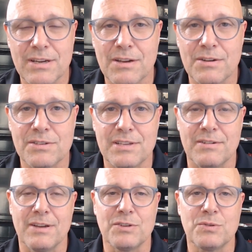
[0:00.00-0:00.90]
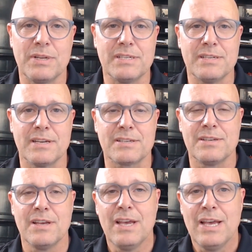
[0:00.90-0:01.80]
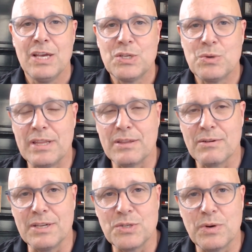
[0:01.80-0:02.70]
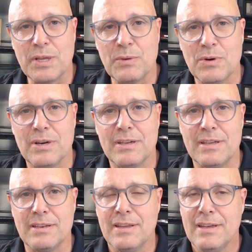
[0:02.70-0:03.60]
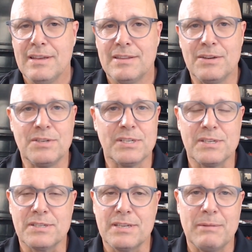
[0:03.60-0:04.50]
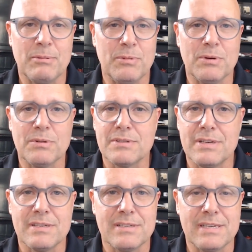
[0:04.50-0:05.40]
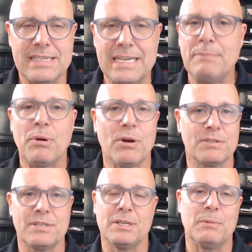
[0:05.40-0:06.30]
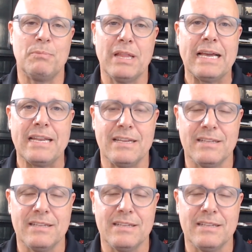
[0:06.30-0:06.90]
daughters that are now 26, 23, and 21, and they're just as capable as any person on the planet.